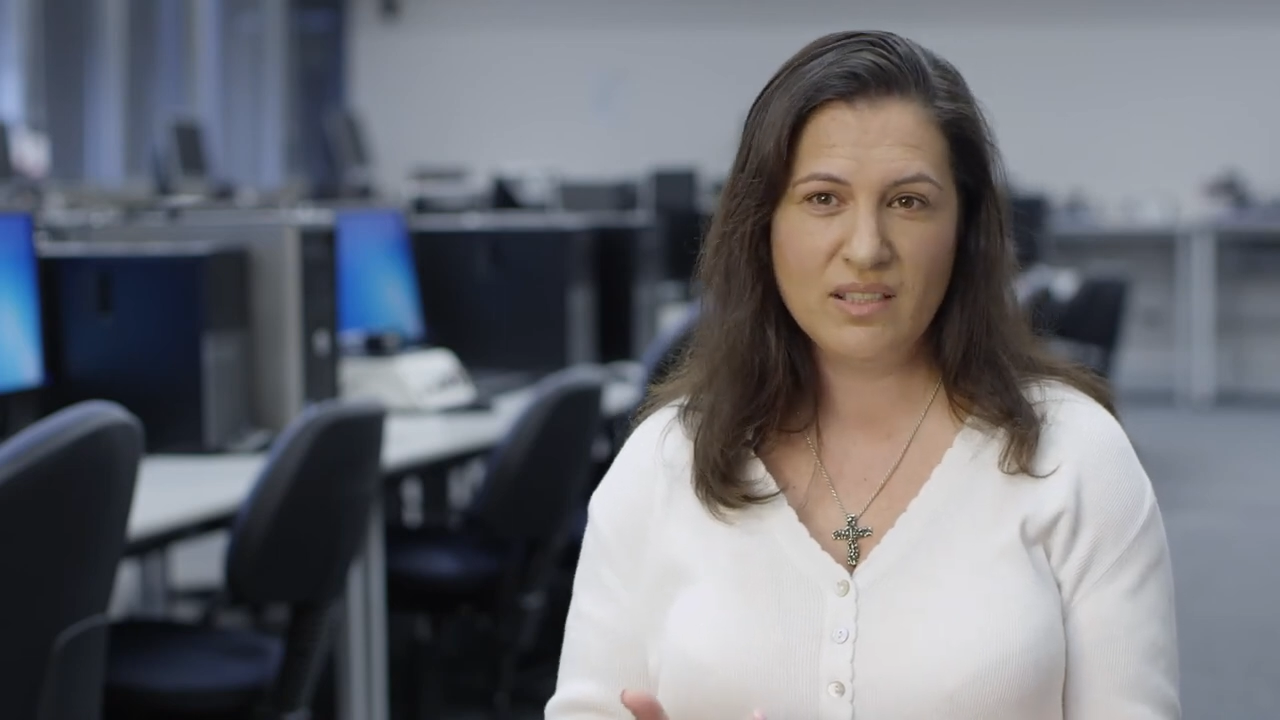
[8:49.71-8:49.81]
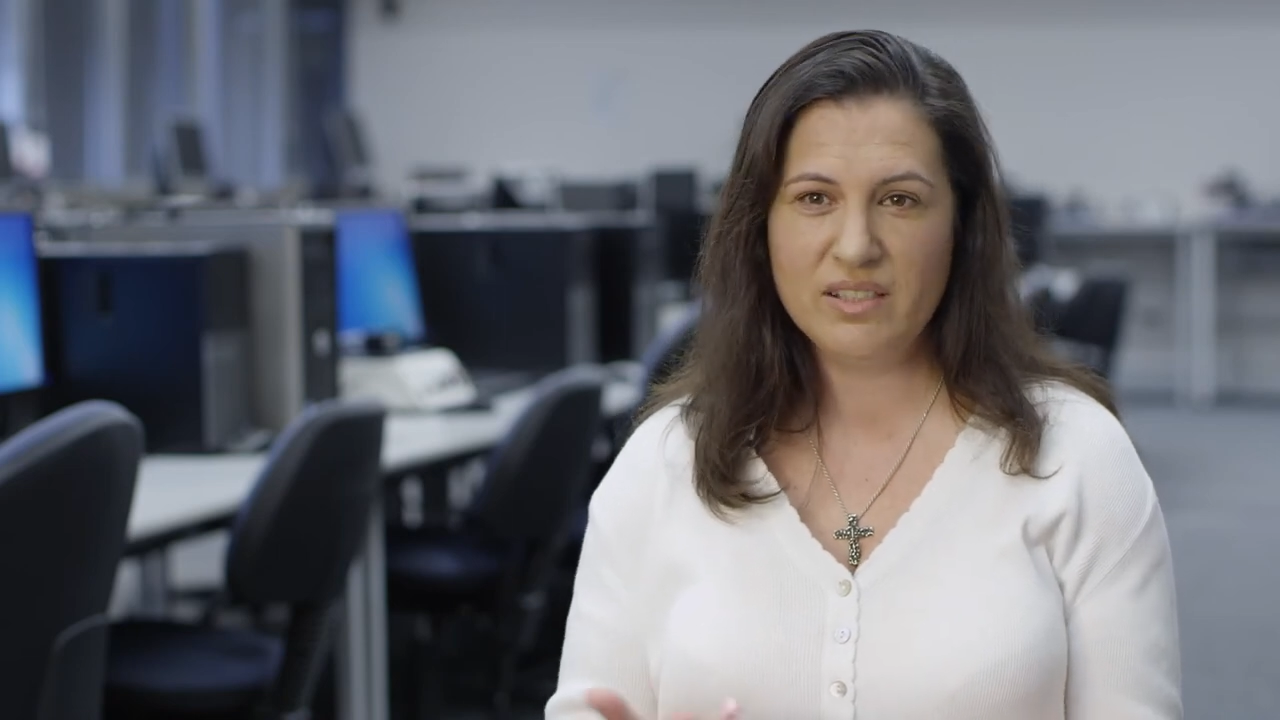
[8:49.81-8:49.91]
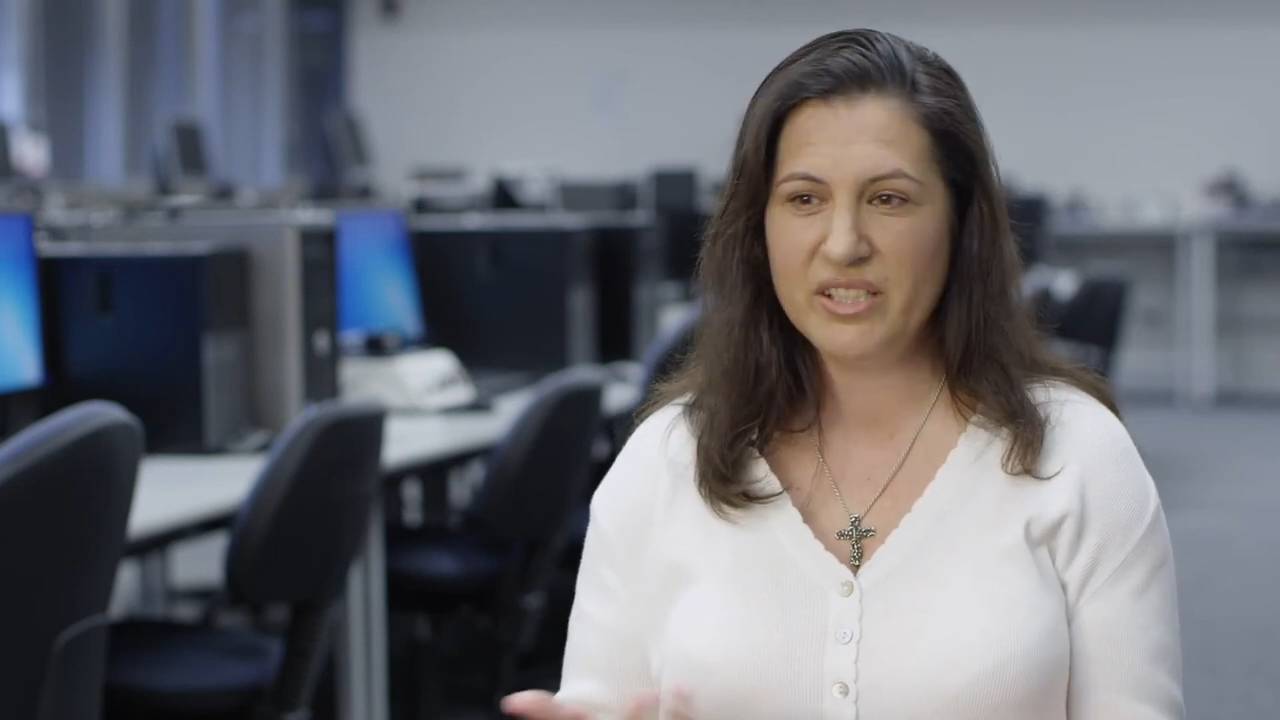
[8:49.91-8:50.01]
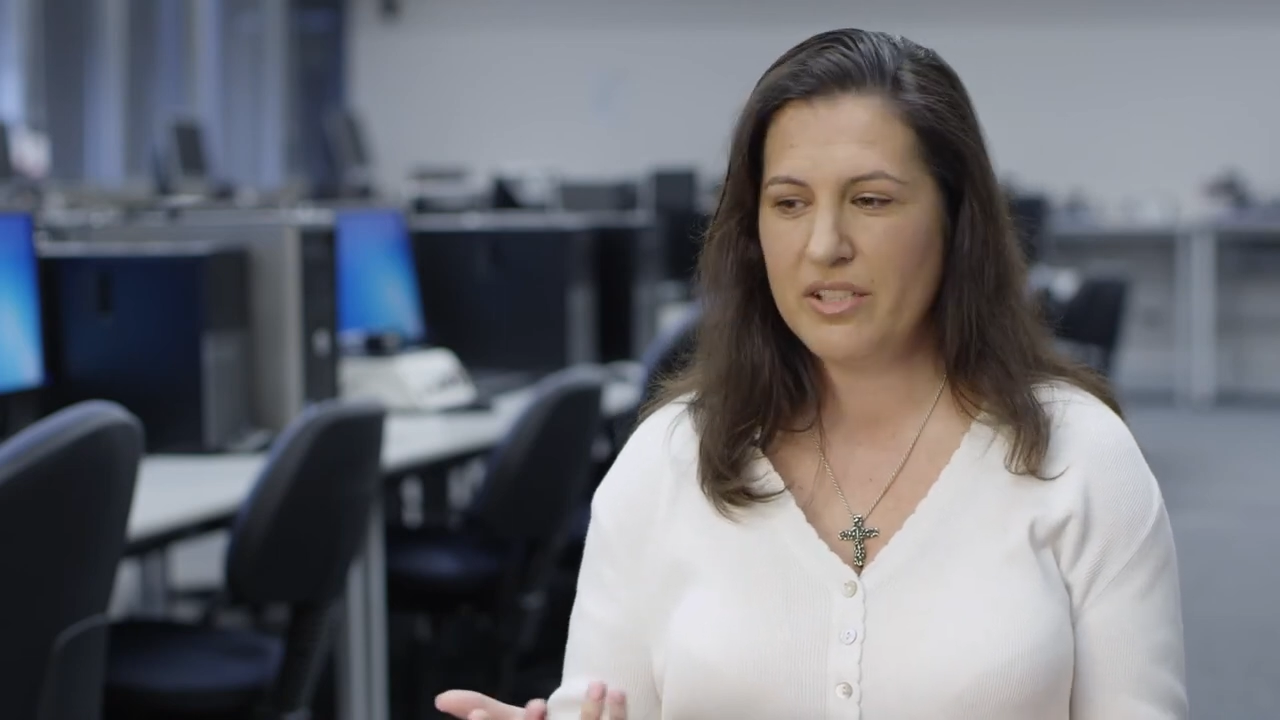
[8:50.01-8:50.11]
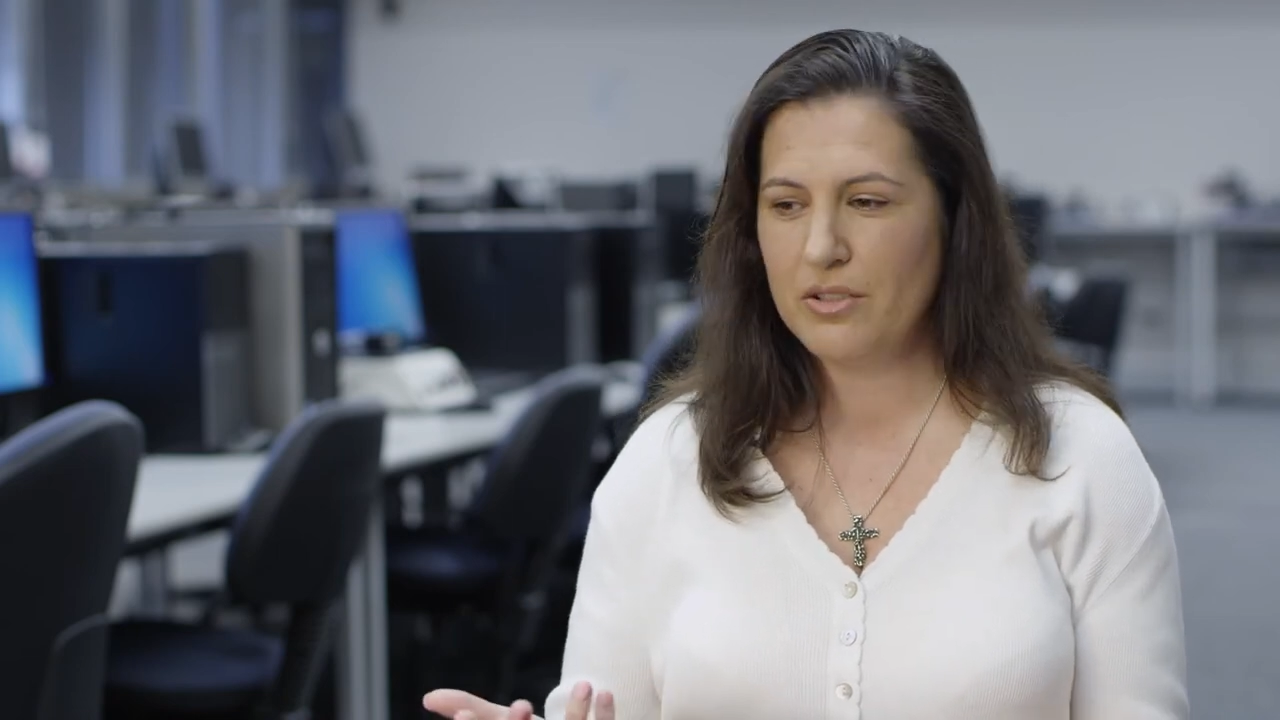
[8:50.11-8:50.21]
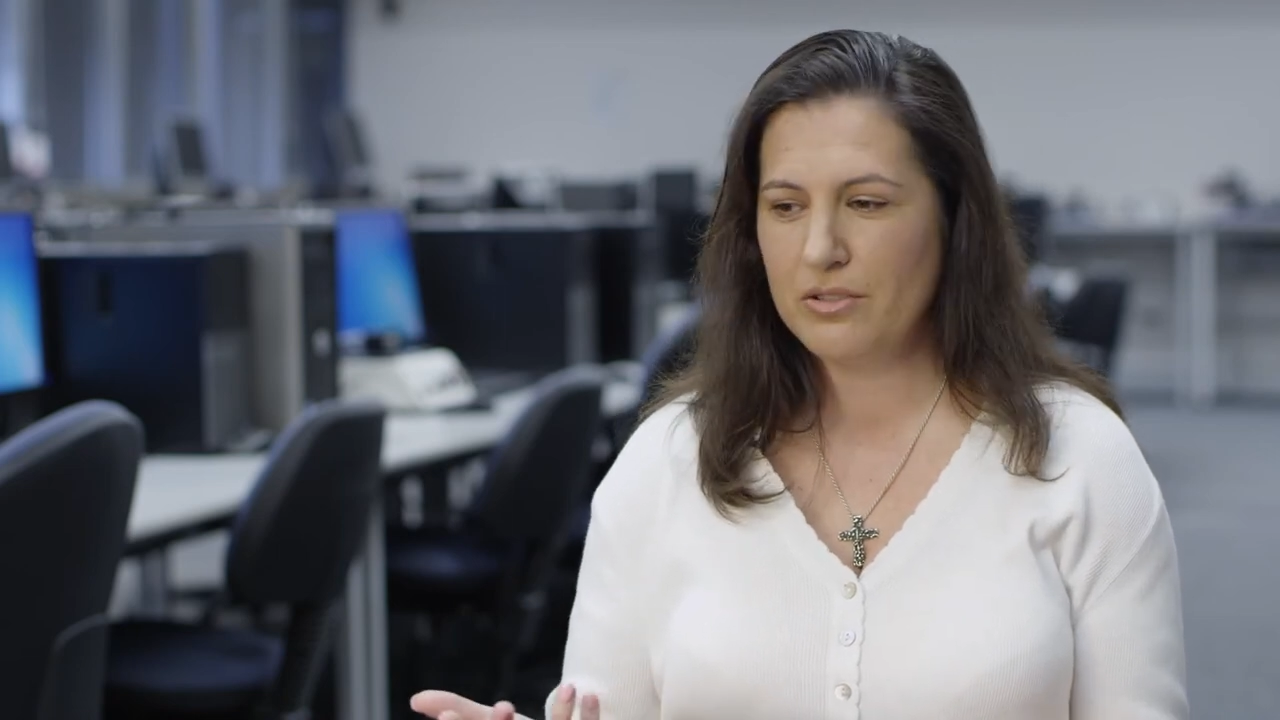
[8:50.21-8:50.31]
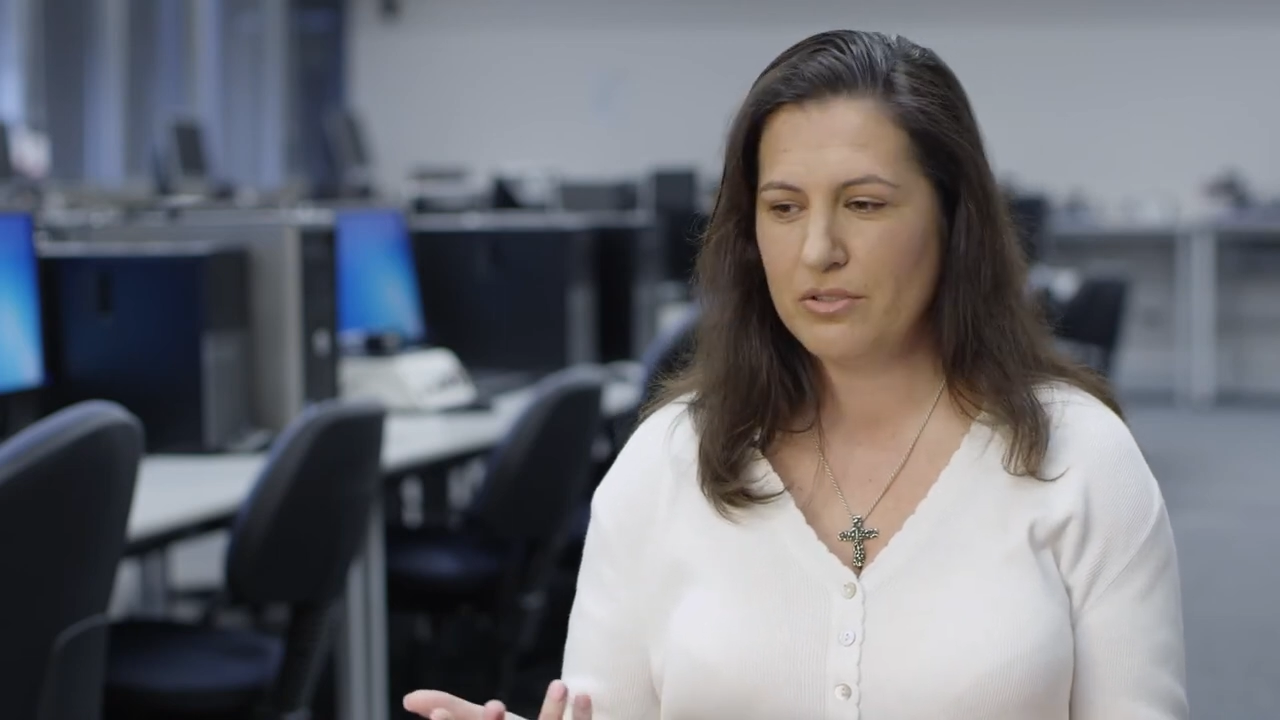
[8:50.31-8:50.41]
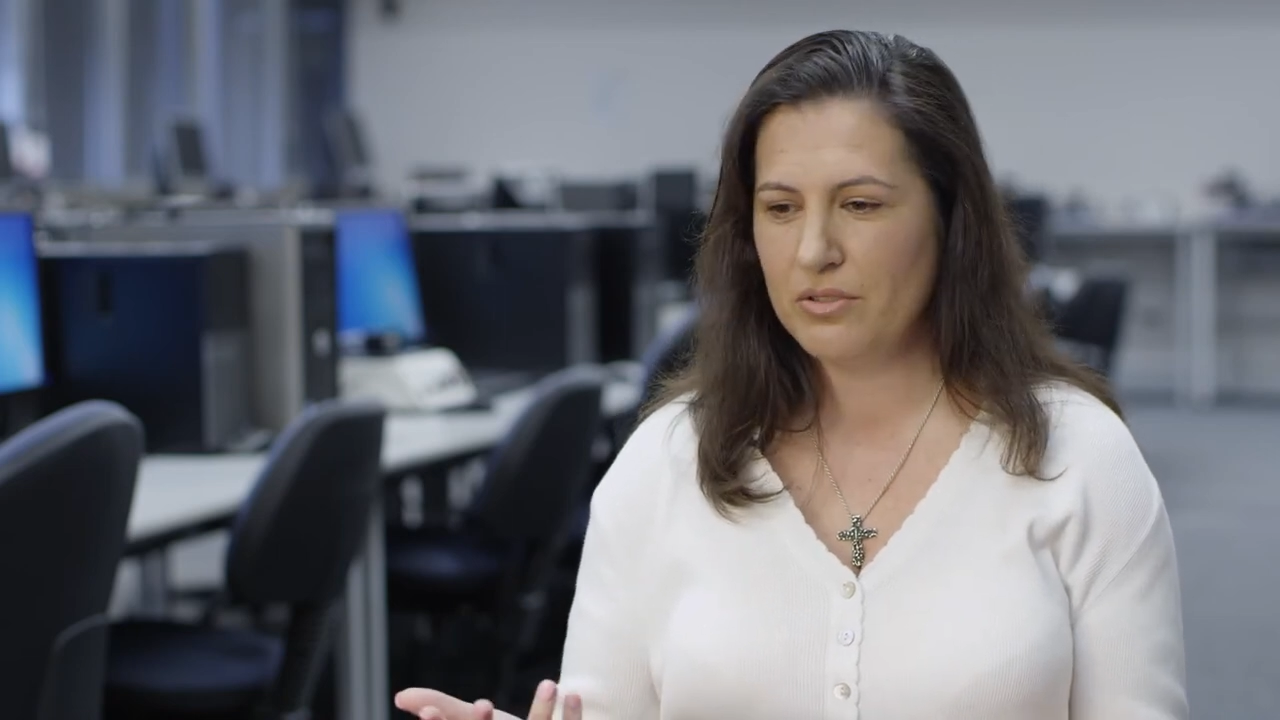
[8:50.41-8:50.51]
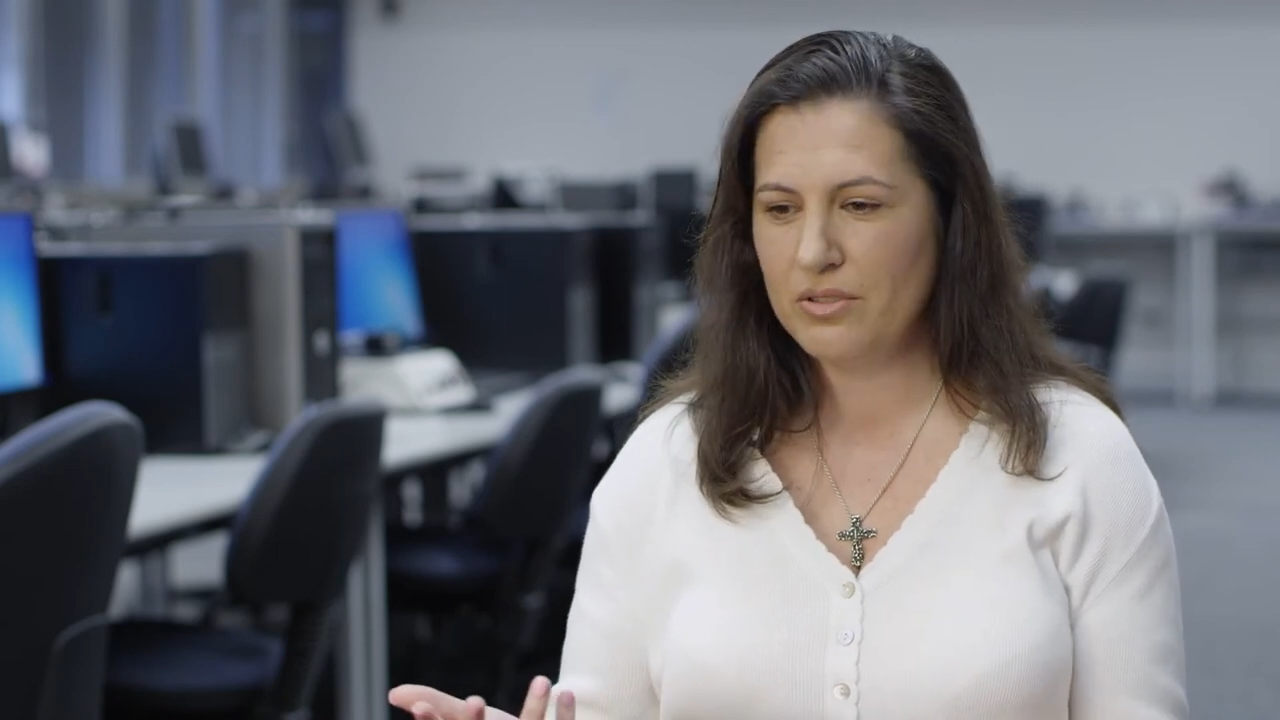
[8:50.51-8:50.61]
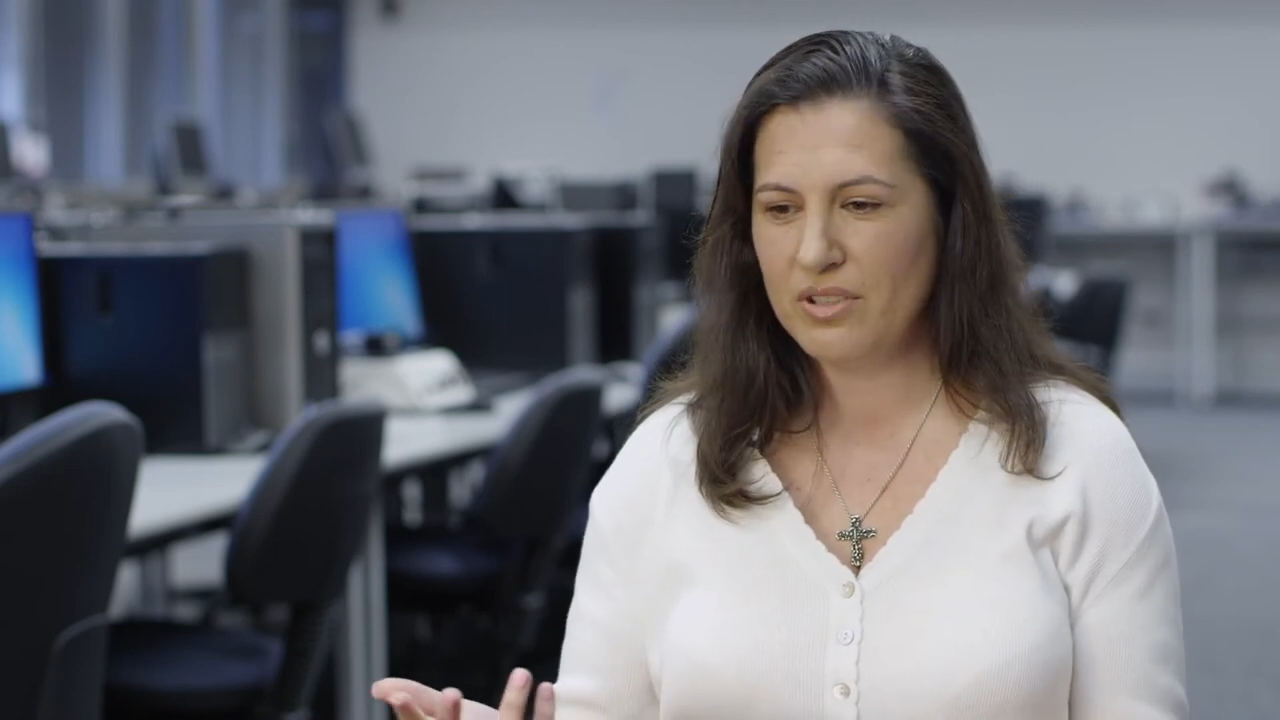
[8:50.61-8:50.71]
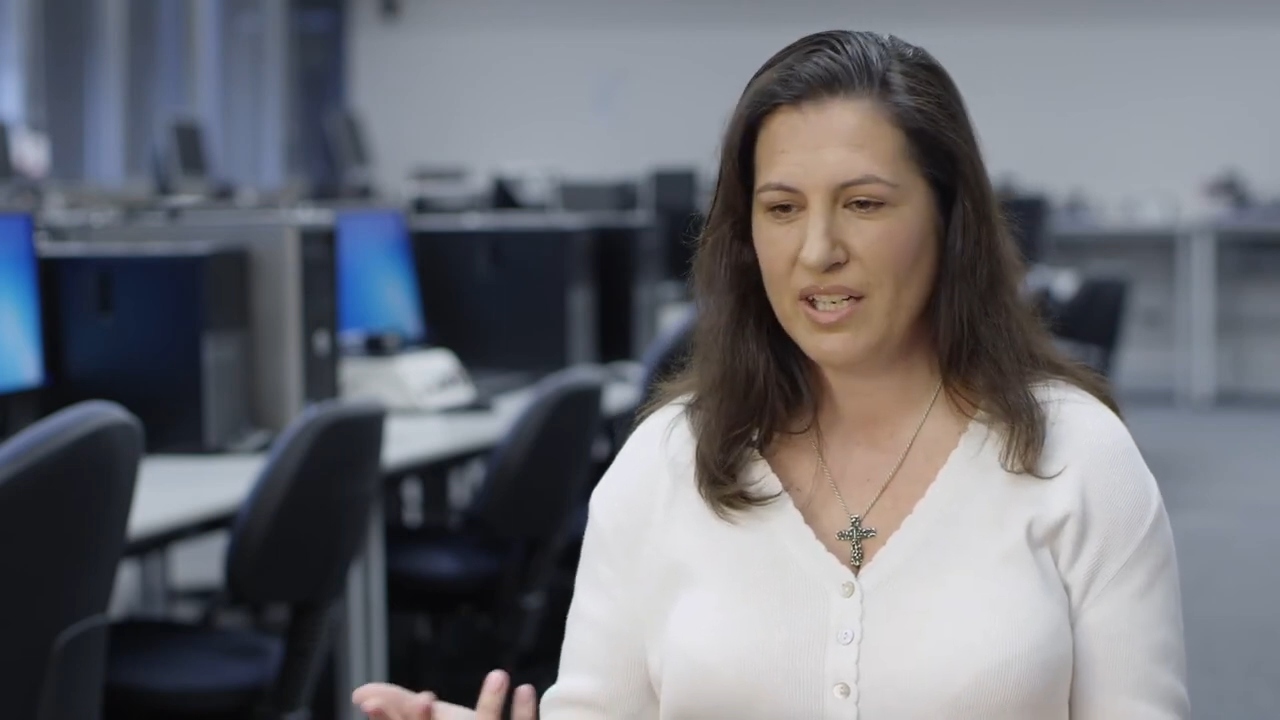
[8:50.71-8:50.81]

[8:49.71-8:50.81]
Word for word: you get on your